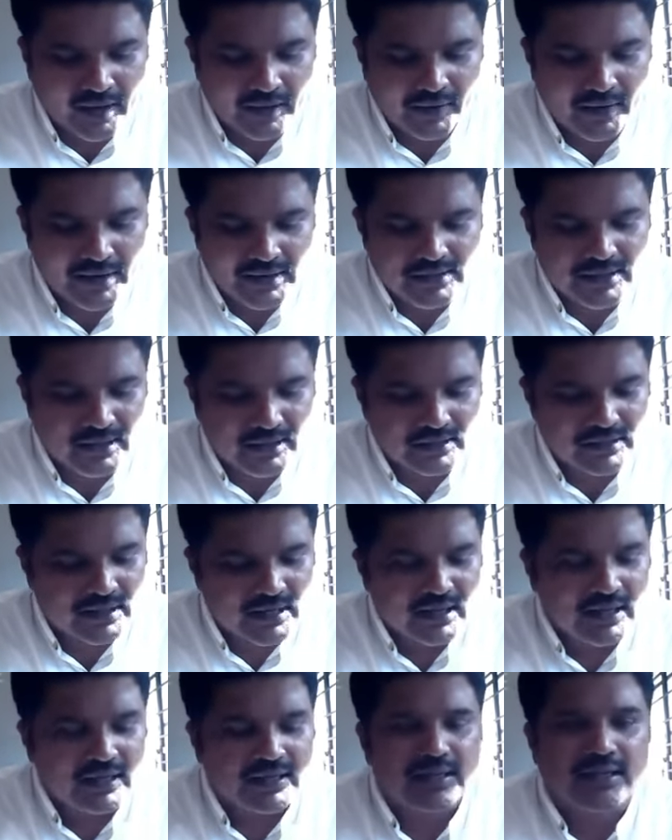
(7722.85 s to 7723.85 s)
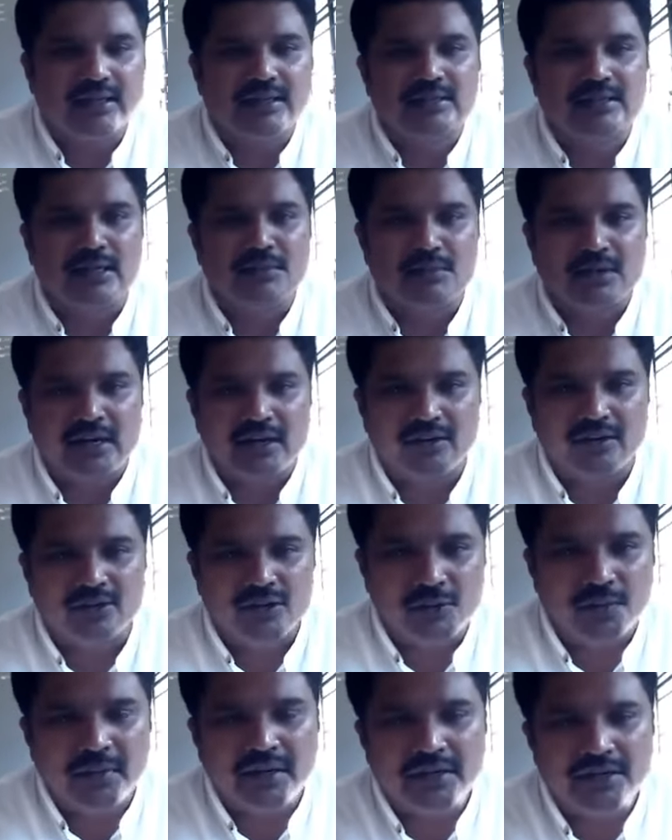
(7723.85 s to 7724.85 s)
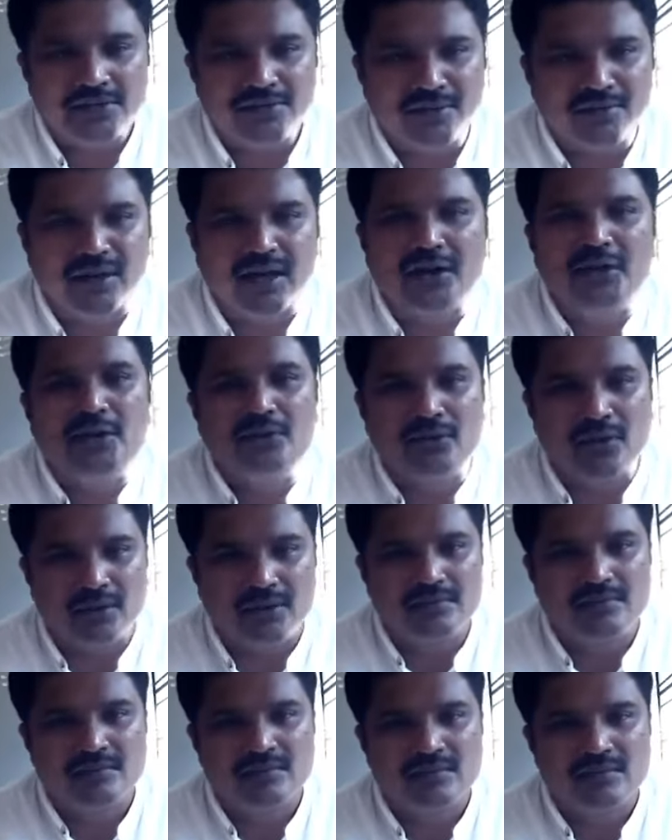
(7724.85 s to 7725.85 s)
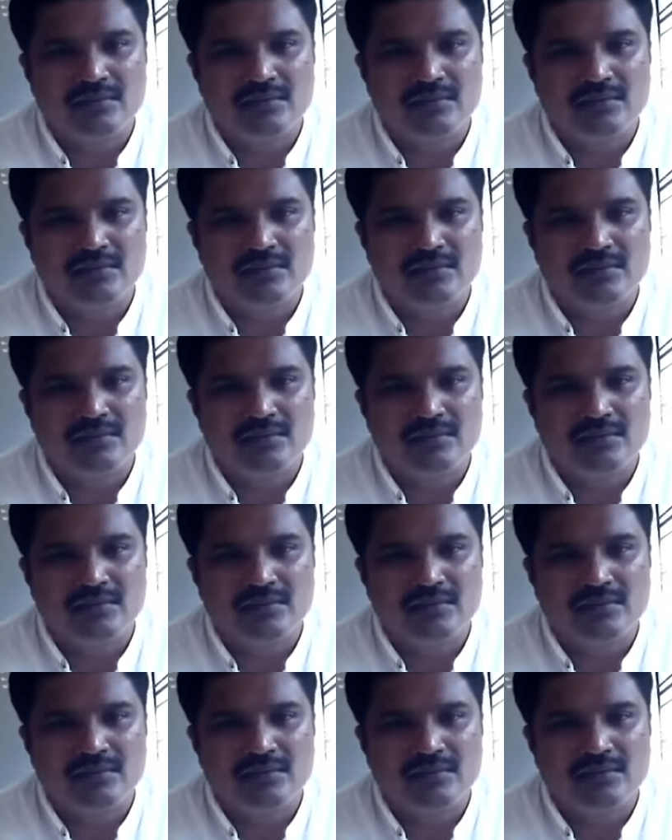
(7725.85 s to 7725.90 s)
arises some kind of spirits from the underworld.